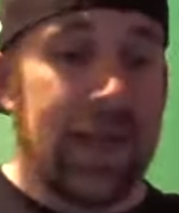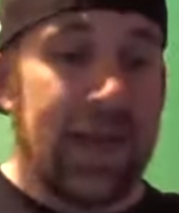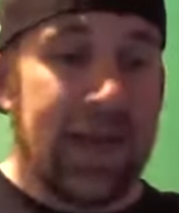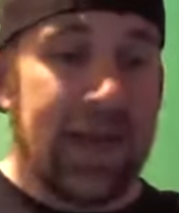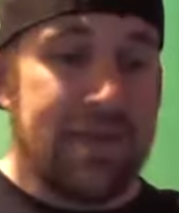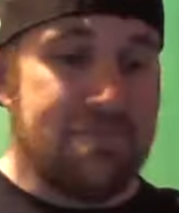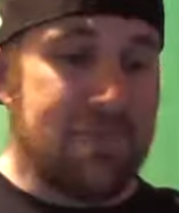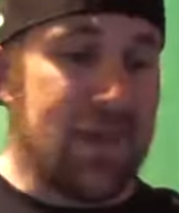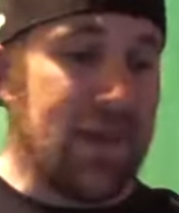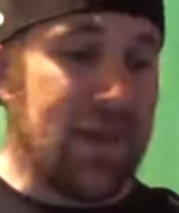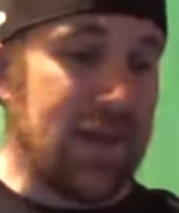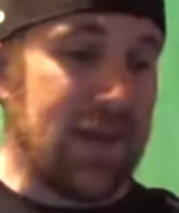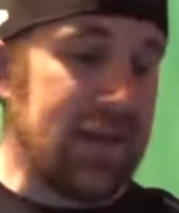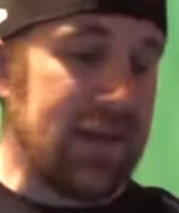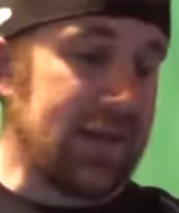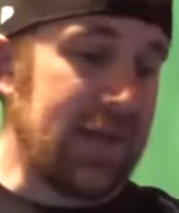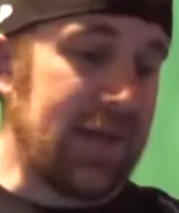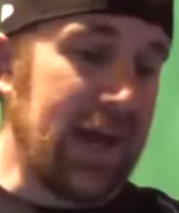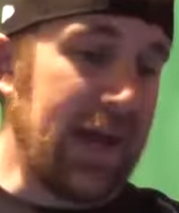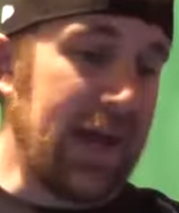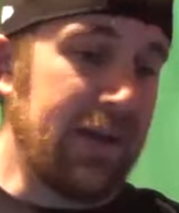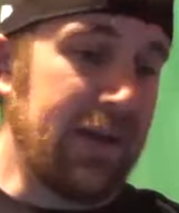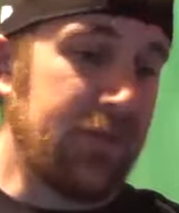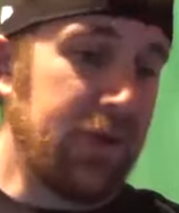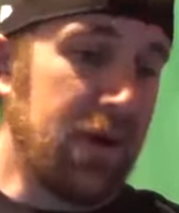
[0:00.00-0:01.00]
man,
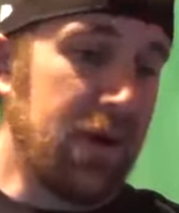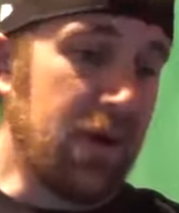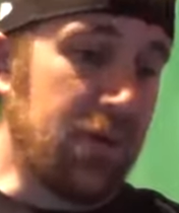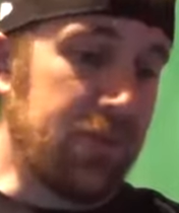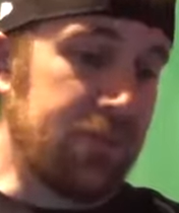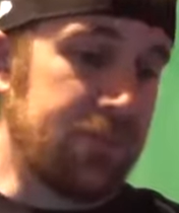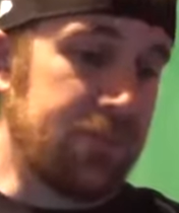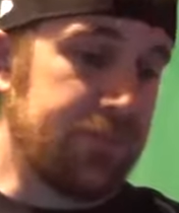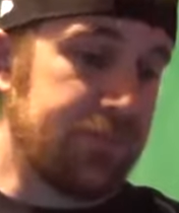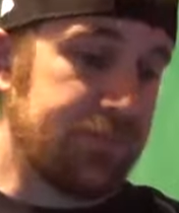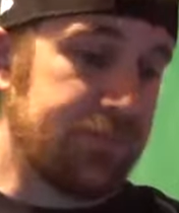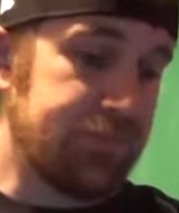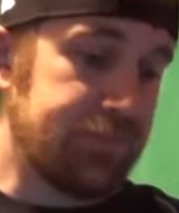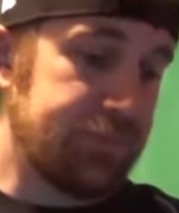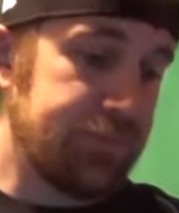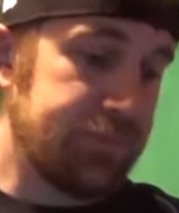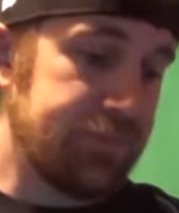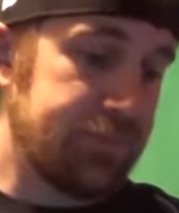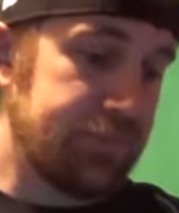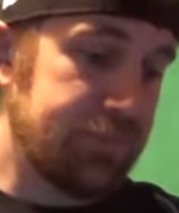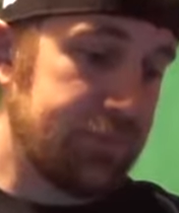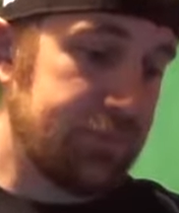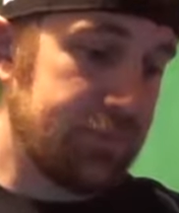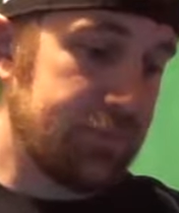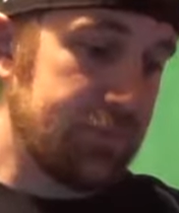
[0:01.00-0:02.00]
I don't know.
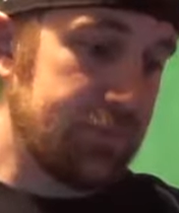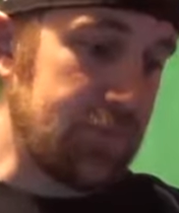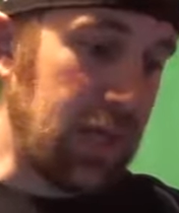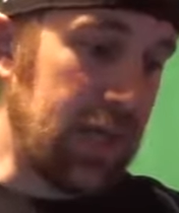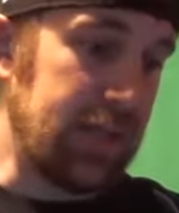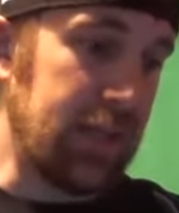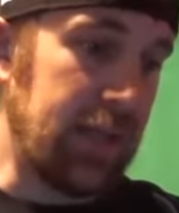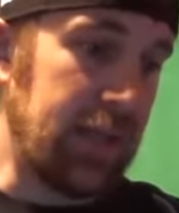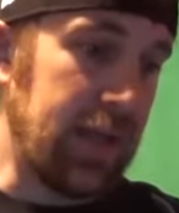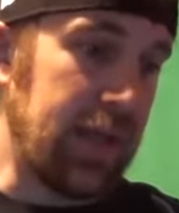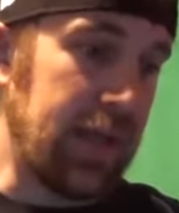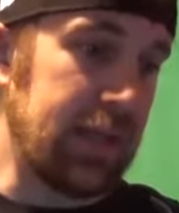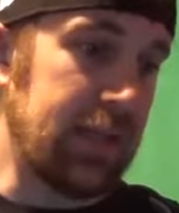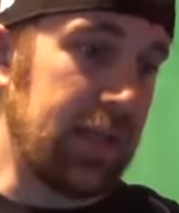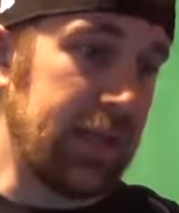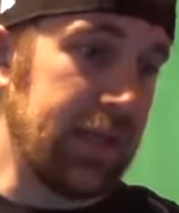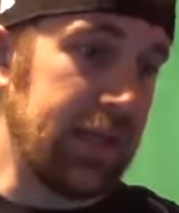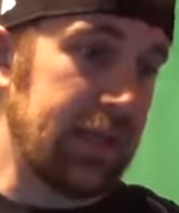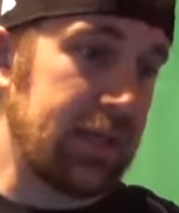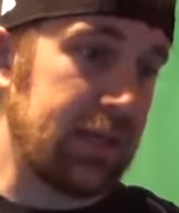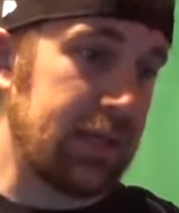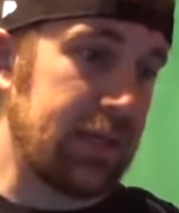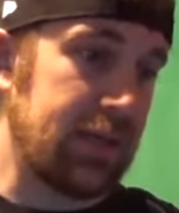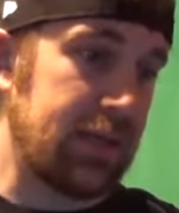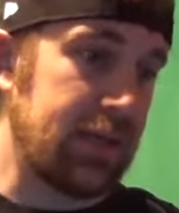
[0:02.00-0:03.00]
I, li- I like
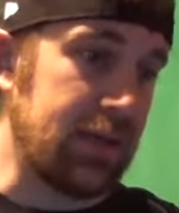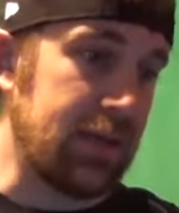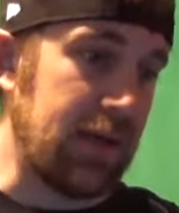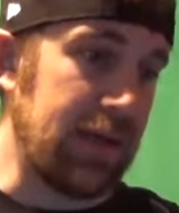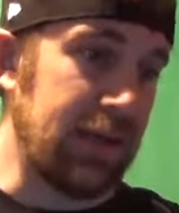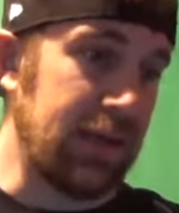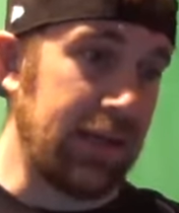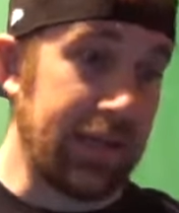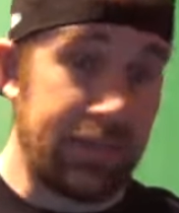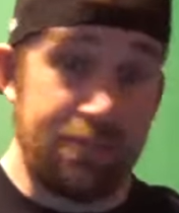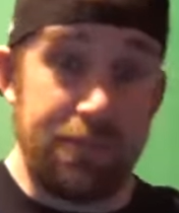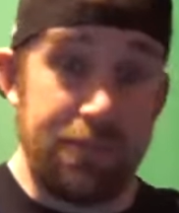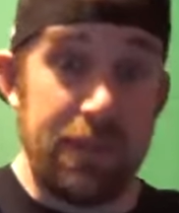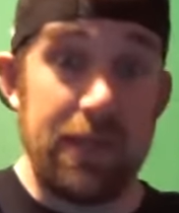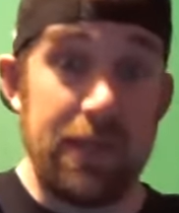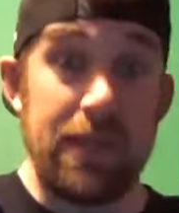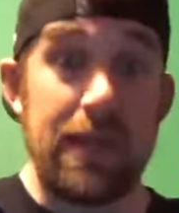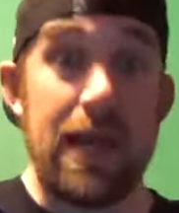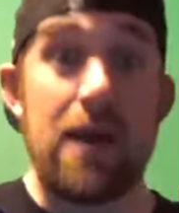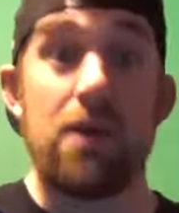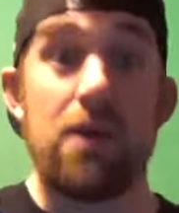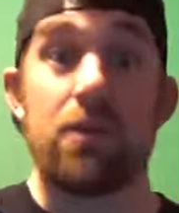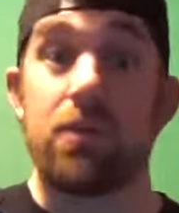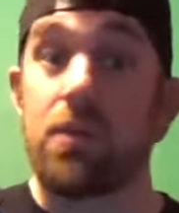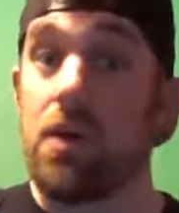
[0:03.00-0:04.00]
I like being
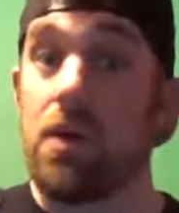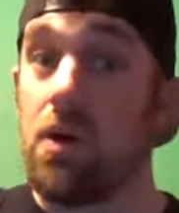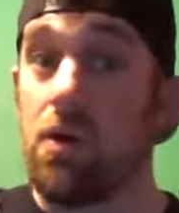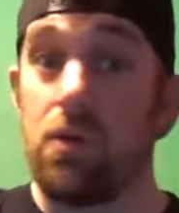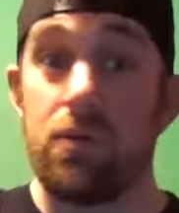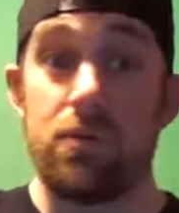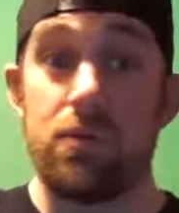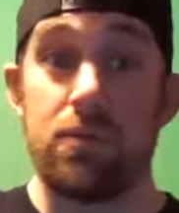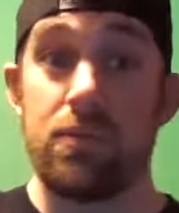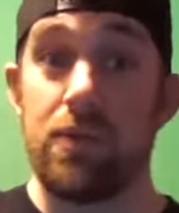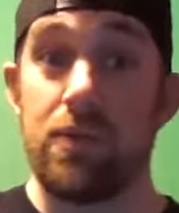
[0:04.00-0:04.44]
out though.